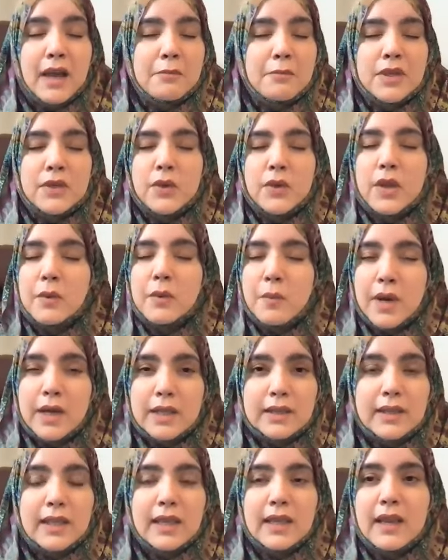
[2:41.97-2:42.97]
I've been doing
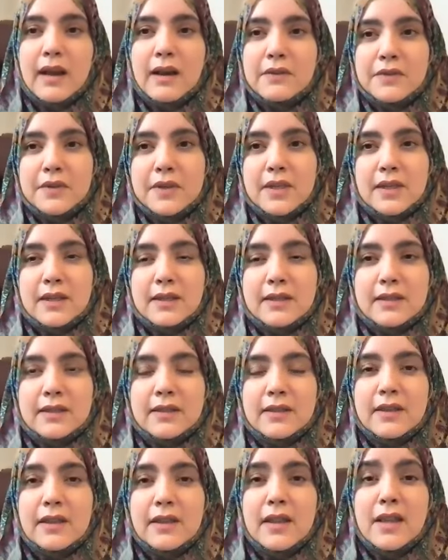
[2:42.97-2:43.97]
one thing after
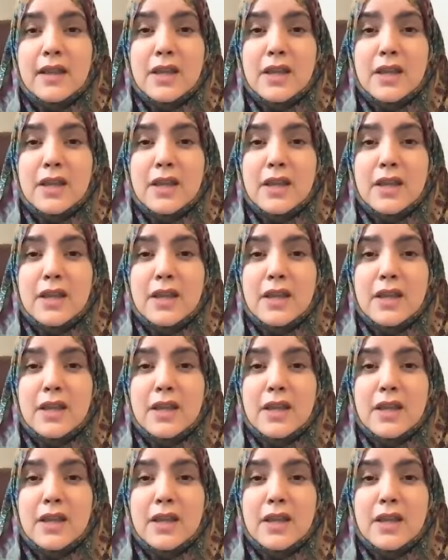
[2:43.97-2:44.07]
another.